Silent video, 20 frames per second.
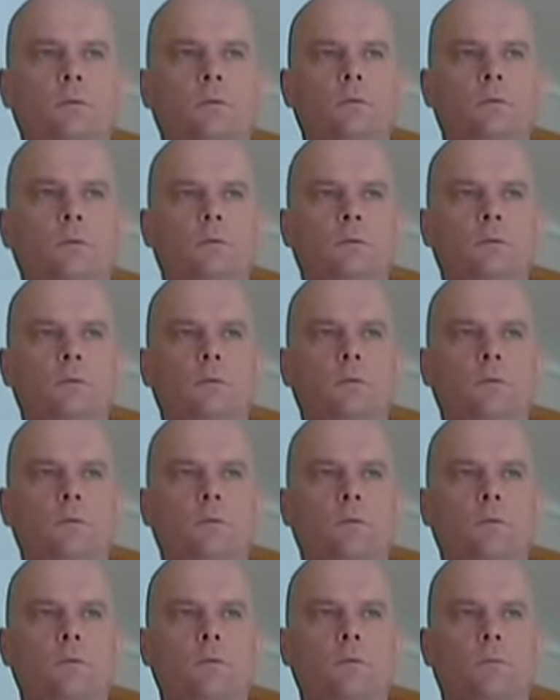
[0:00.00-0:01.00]

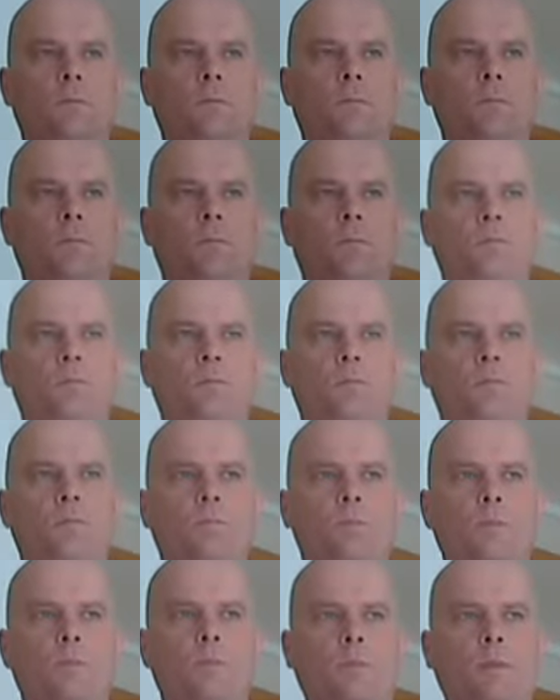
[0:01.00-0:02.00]

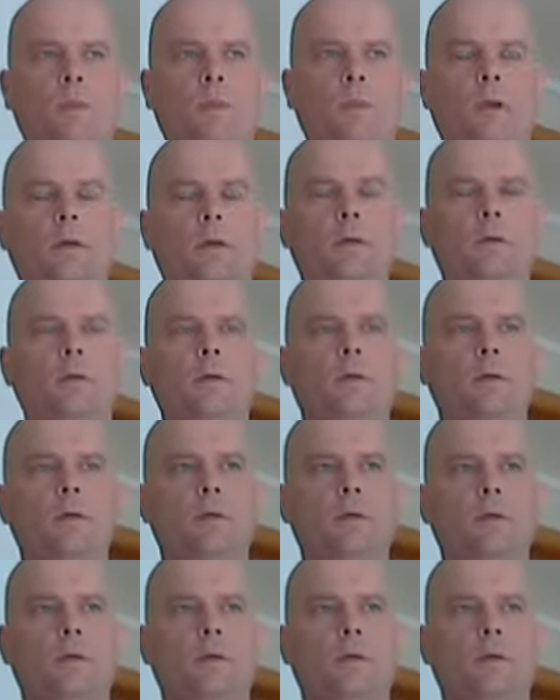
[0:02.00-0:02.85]
[no speech]